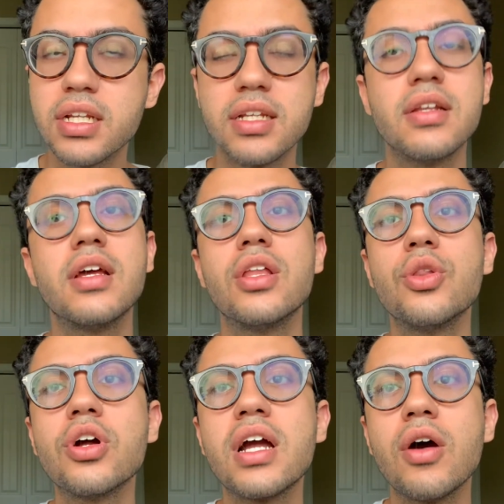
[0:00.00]
and
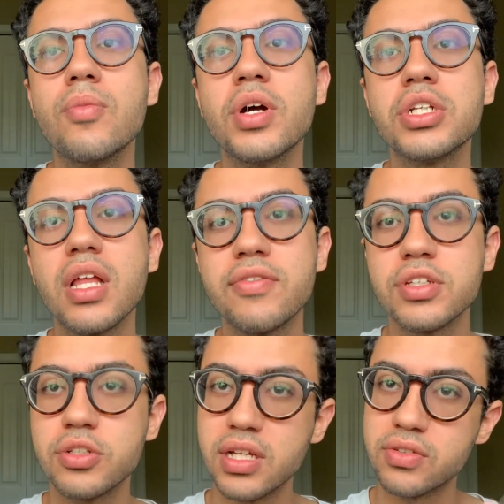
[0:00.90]
look how much life has
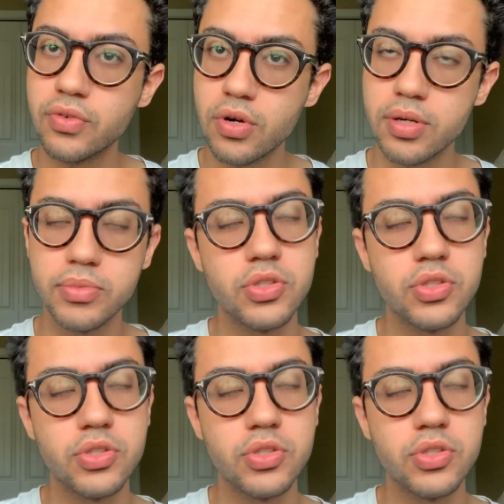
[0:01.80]
transformed.